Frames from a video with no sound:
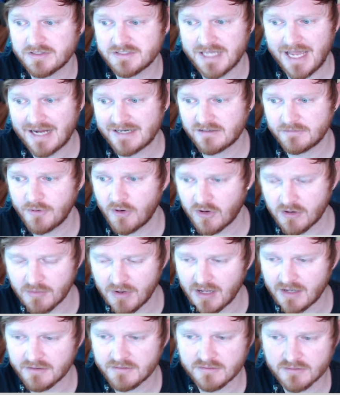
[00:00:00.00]
active
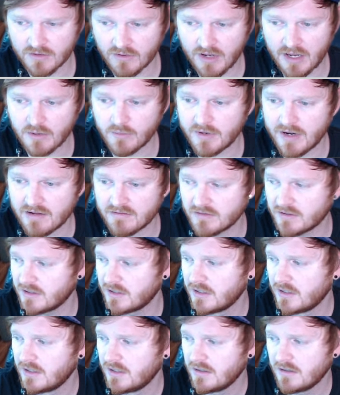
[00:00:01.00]
Pokemon. Okay, whatever.
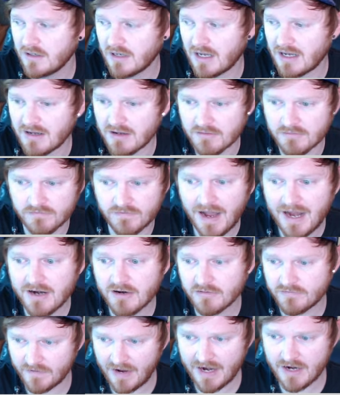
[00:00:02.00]

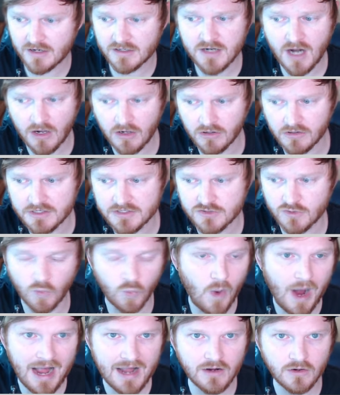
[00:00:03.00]
Fire, Colorless,
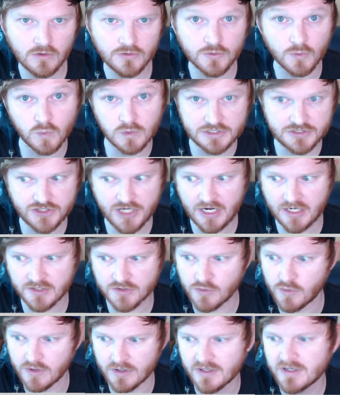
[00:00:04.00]
Wild
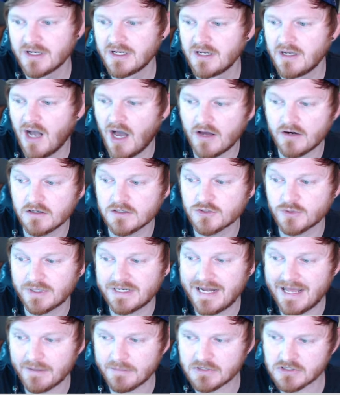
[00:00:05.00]
Rejector, 120
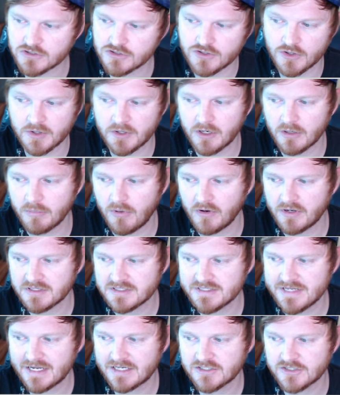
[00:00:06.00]
damage. During your opponent's
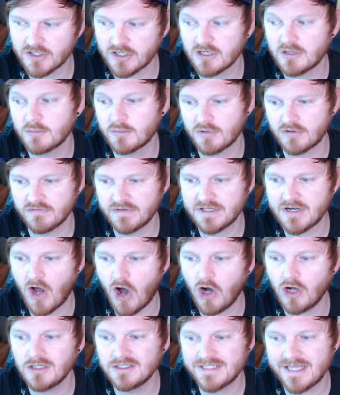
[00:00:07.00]
next turn, prevent
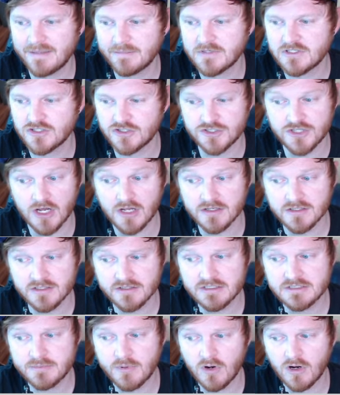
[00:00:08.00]
all damage done to
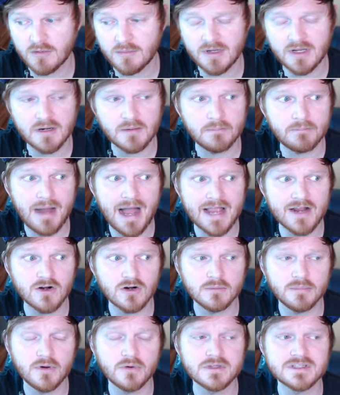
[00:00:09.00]
this Pokemon by your
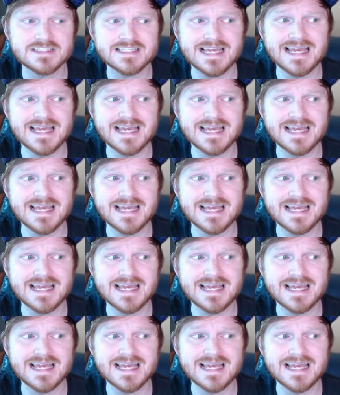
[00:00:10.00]
opponent's